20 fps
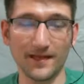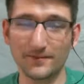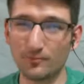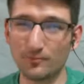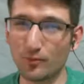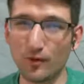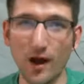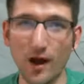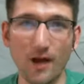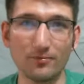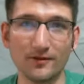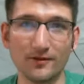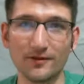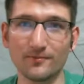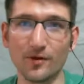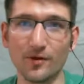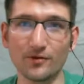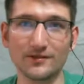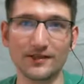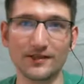probably the
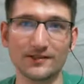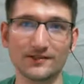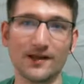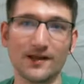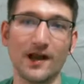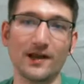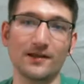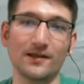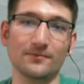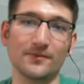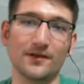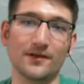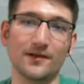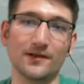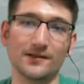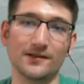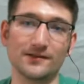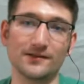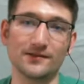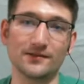most exciting
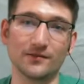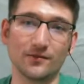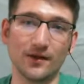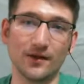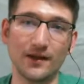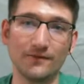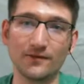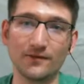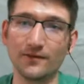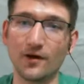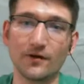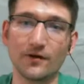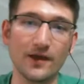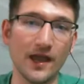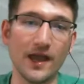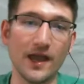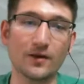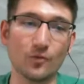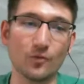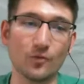because even though
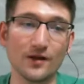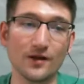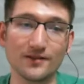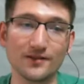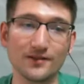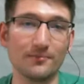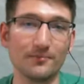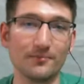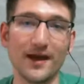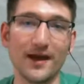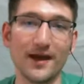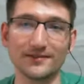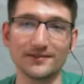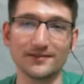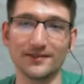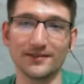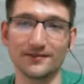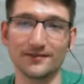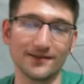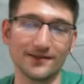Kane was the
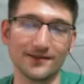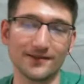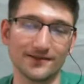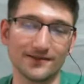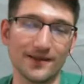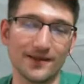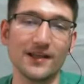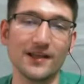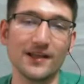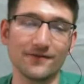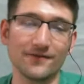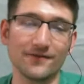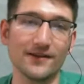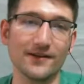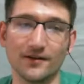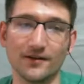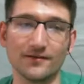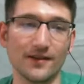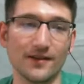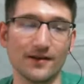best, Kane's
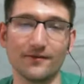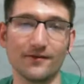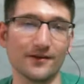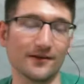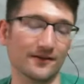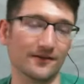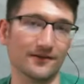fights aren't that fun.